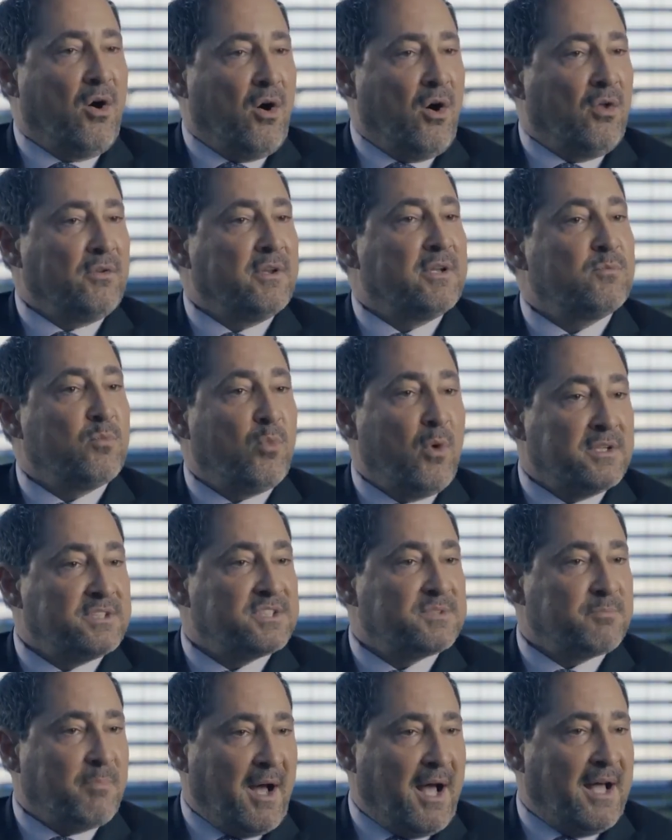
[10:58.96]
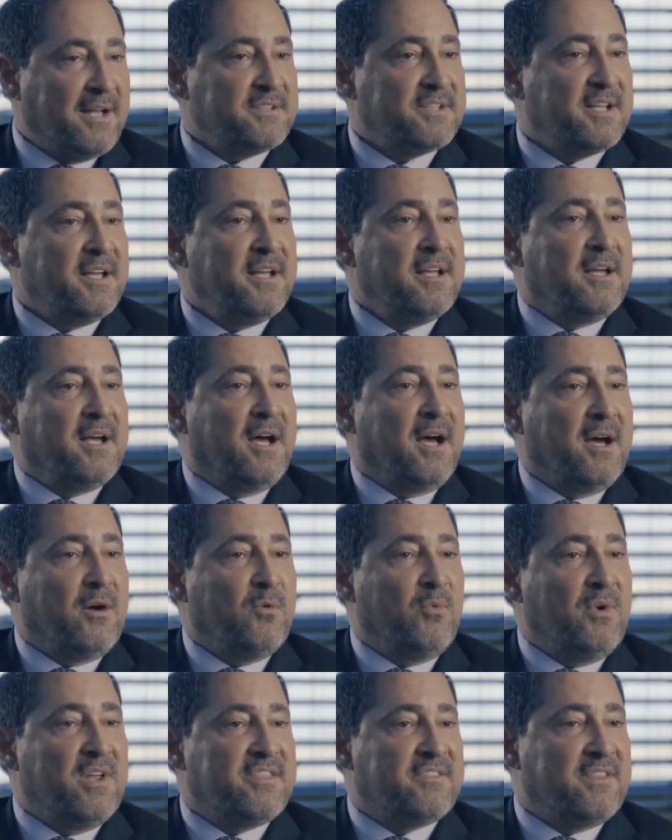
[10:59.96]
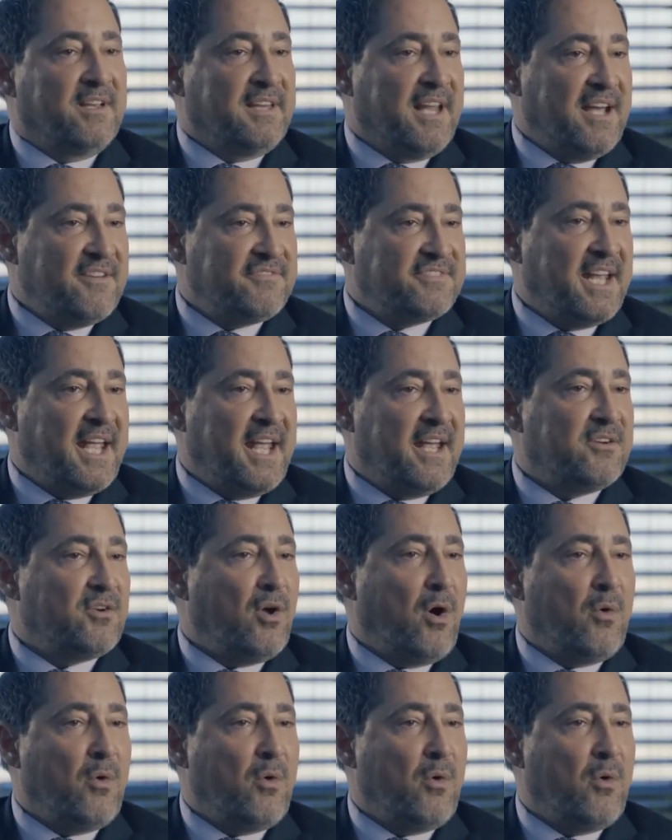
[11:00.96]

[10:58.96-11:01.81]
all in one spot, with the left hand